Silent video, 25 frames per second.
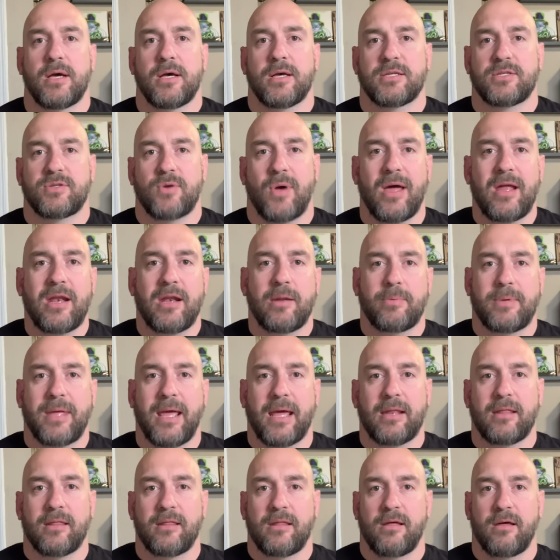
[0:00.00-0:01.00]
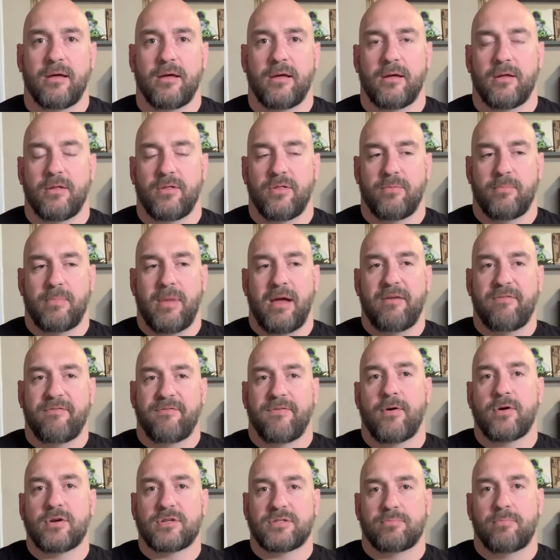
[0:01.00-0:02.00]
So I ended up getting my
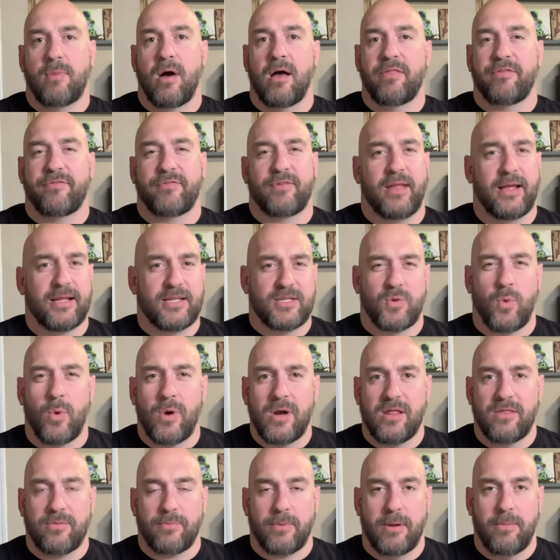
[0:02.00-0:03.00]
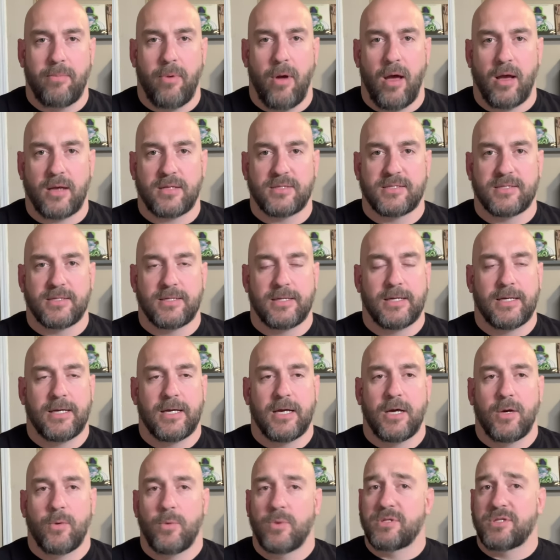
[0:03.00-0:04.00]
first month for like $23,
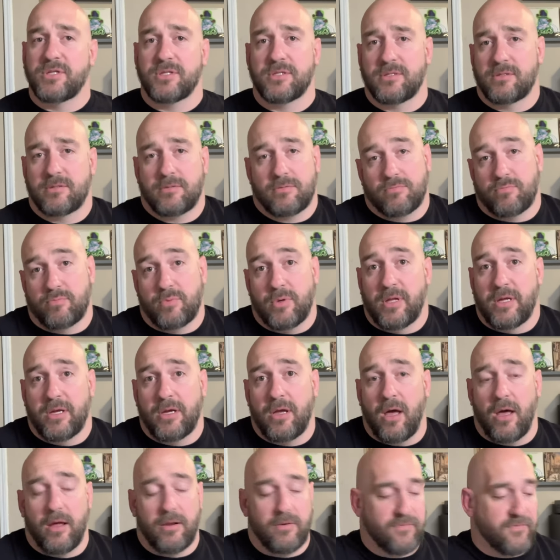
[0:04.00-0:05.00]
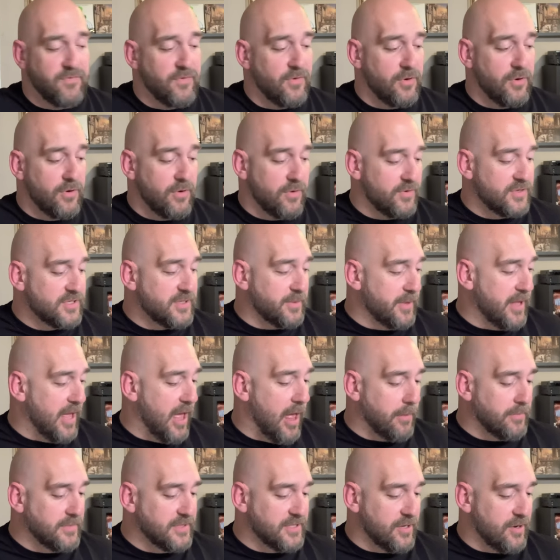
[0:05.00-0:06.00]
which is really good for some of the
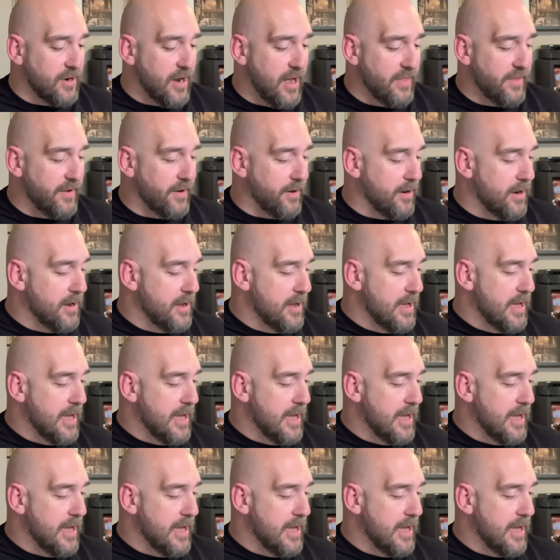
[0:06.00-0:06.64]
albums that are on there.